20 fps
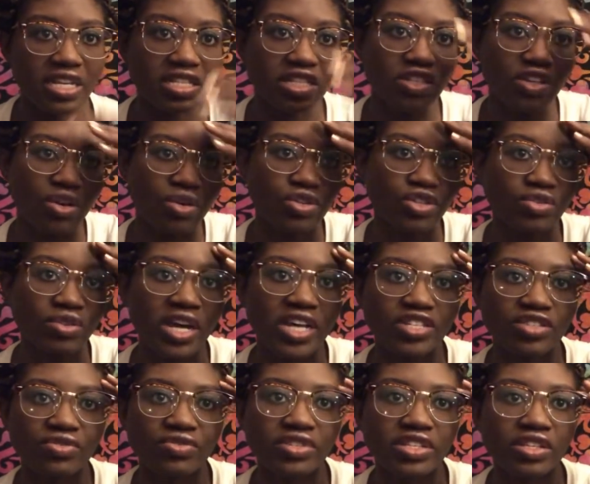And so you
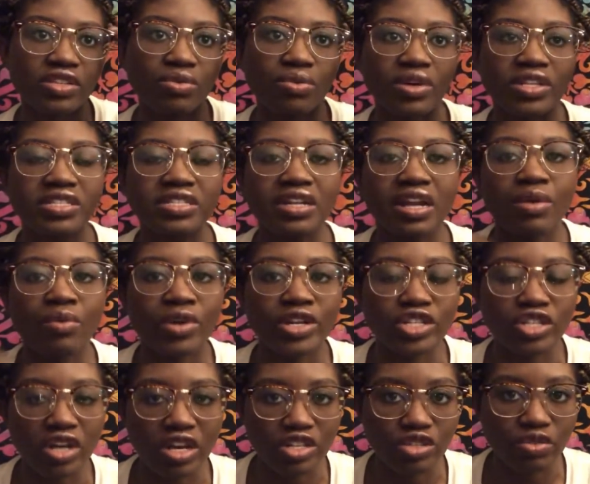guys are really the ones that I want
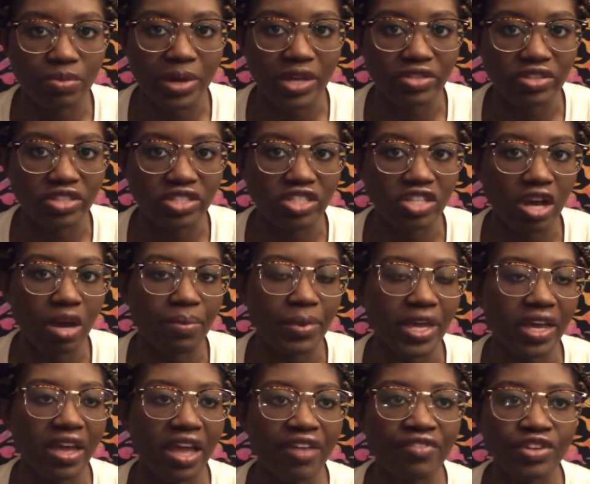to talk to about this
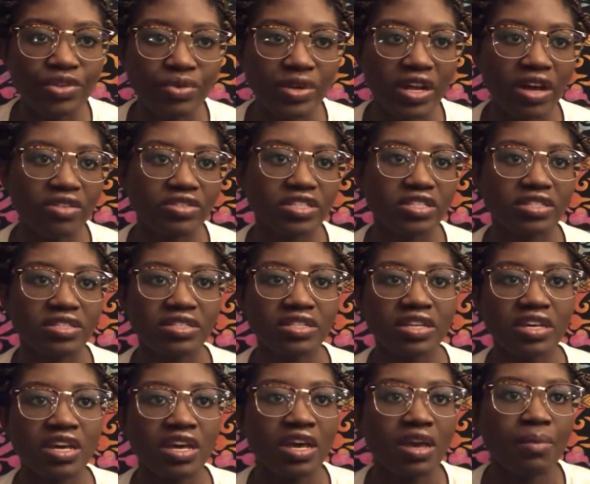topic. Everyone else
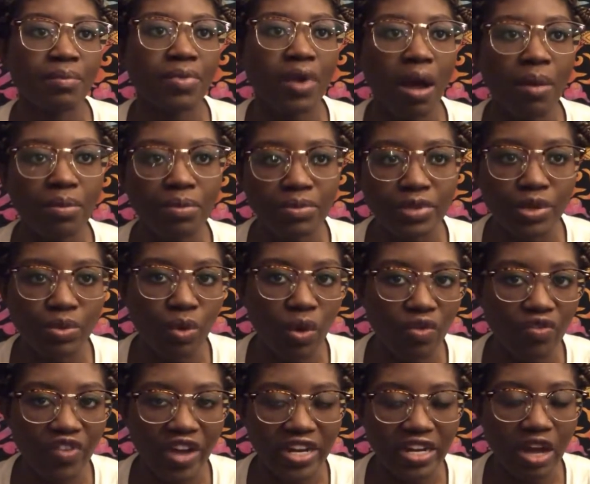probably
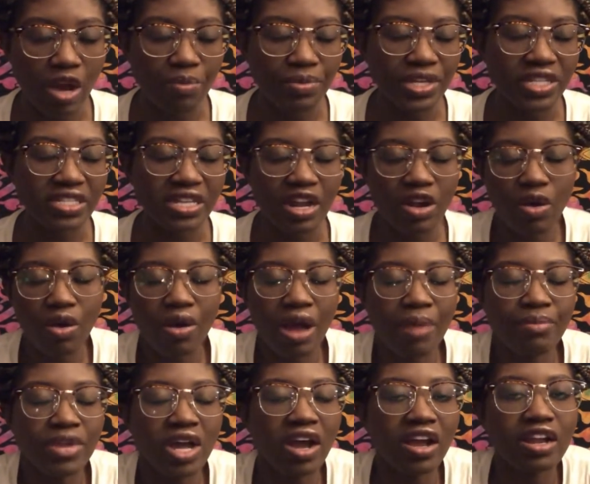won't find out because I don't
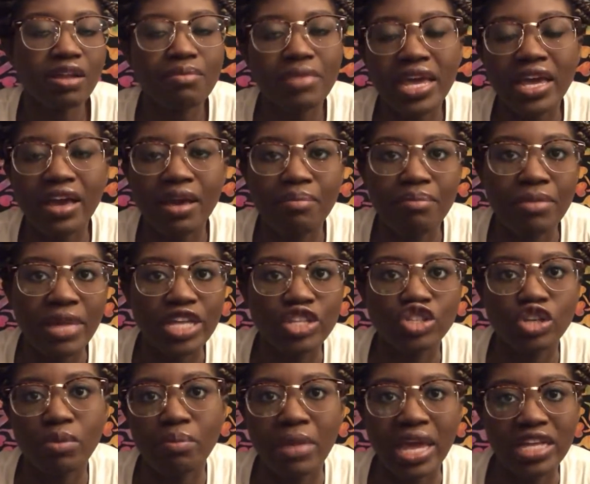I'm not going to make a
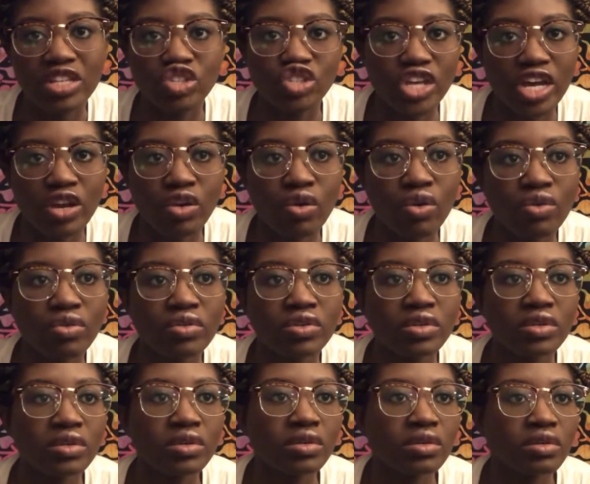major main channel
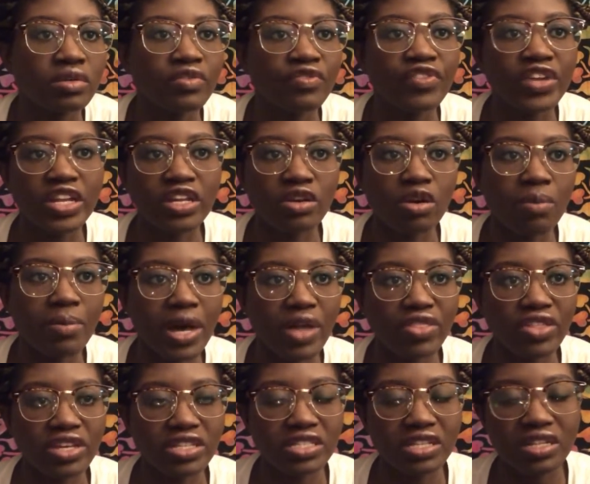video about
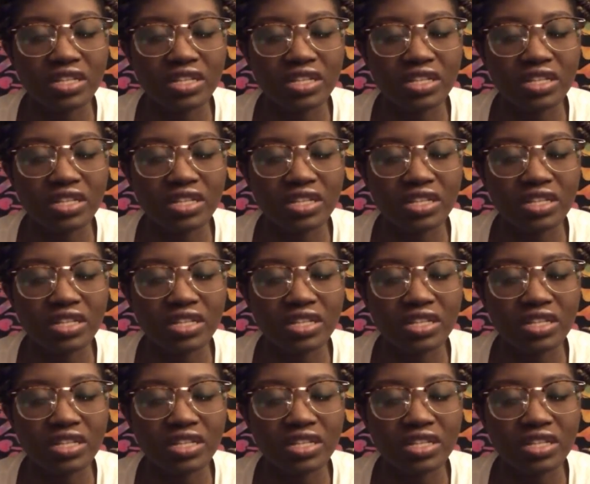this.